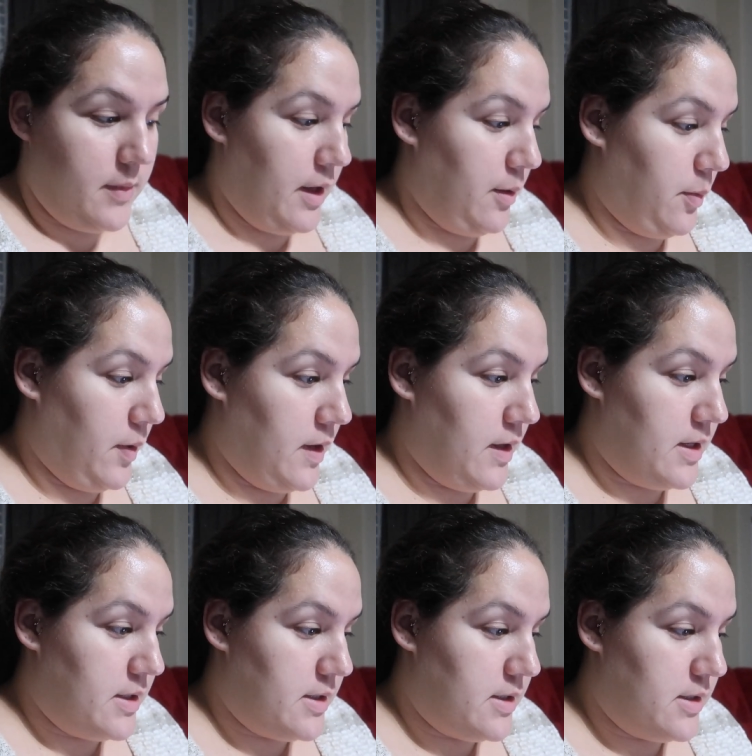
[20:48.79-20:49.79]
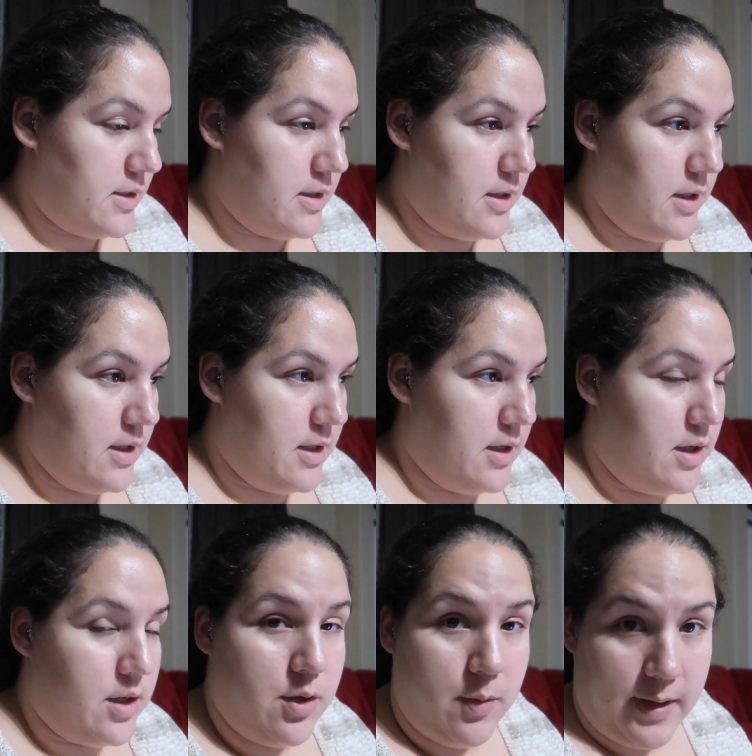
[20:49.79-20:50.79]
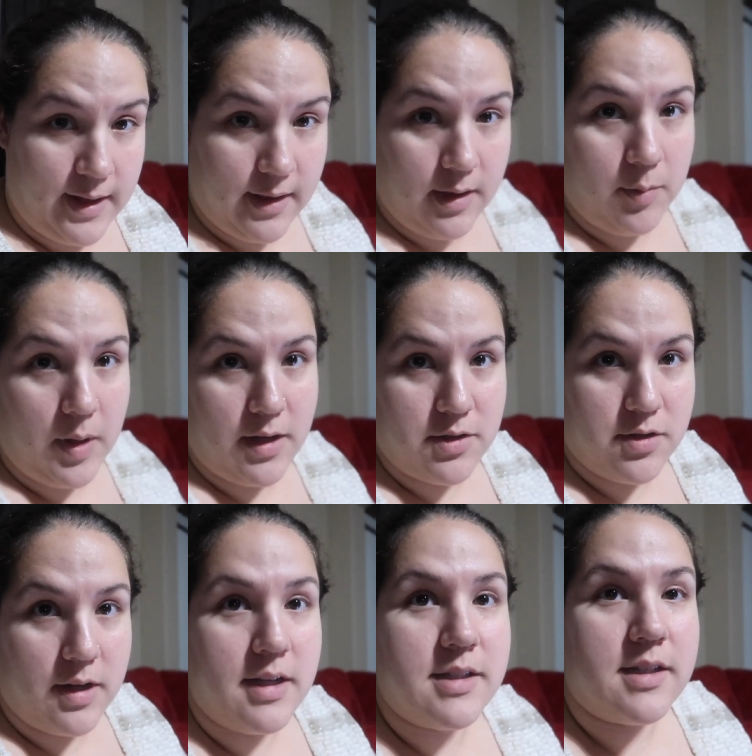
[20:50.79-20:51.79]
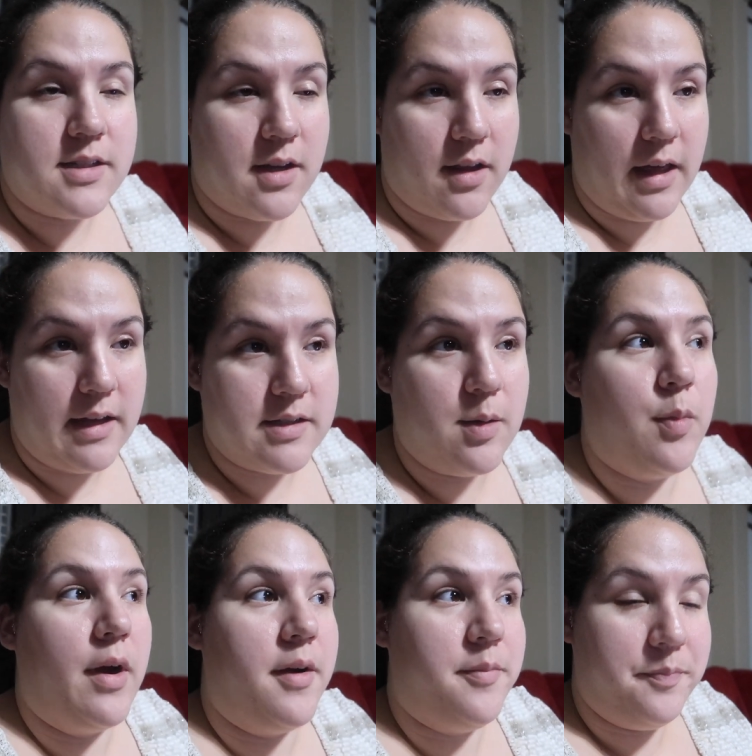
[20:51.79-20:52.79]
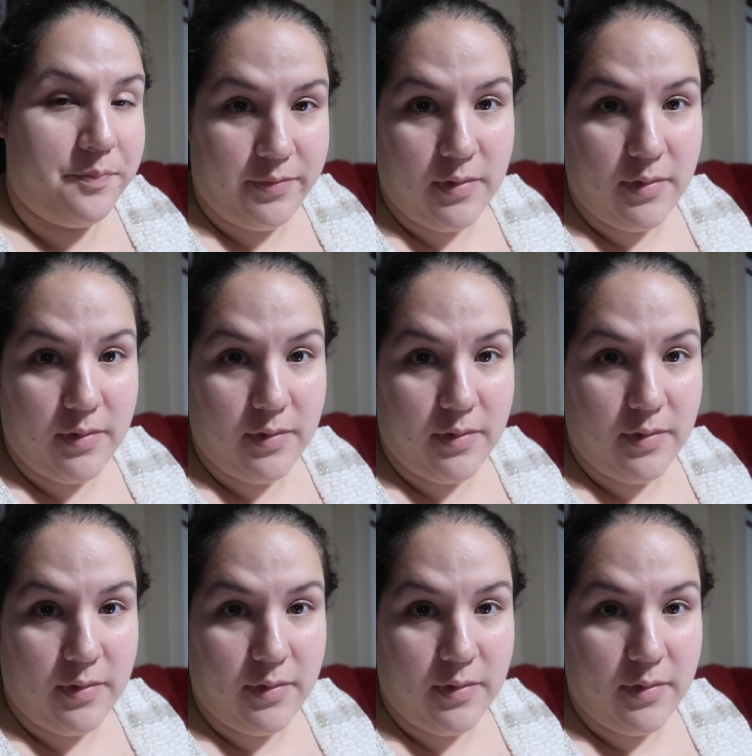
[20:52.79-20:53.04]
It was New England Patriots. I saw that somewhere.